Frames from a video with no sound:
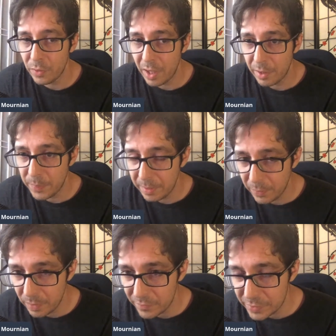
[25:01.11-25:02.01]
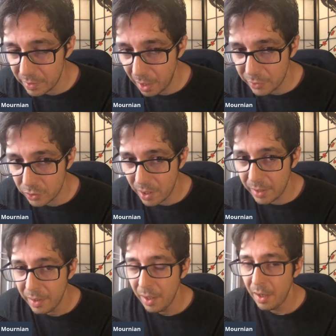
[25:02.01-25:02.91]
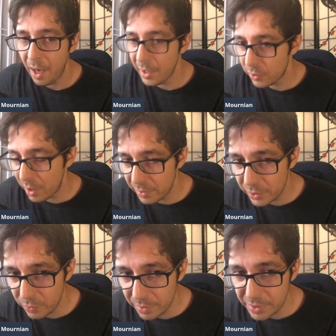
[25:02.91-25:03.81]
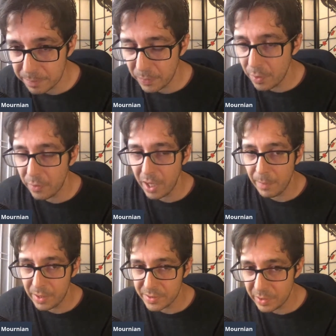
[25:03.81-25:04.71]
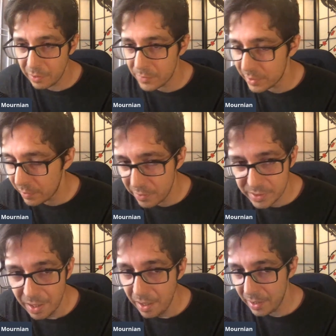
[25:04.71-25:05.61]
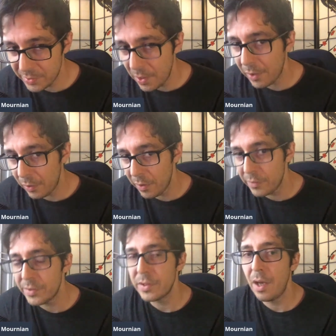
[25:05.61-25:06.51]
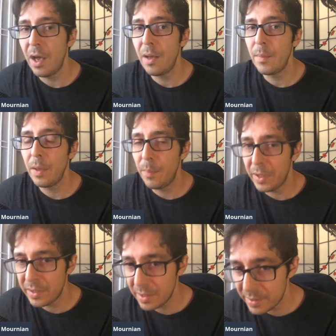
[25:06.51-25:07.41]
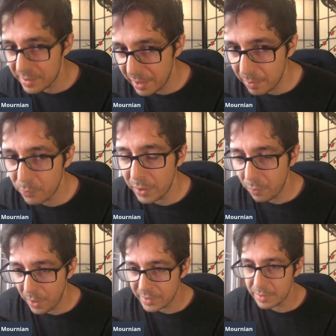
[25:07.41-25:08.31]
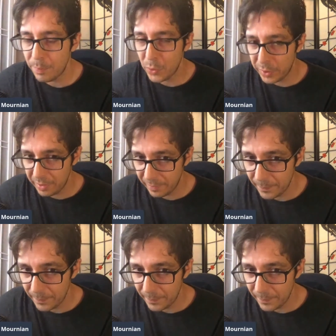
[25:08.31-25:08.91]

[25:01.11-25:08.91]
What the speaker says: A lot of people have said, I tried to join this program and it said it was closed. It's not closed, but it does say request booking.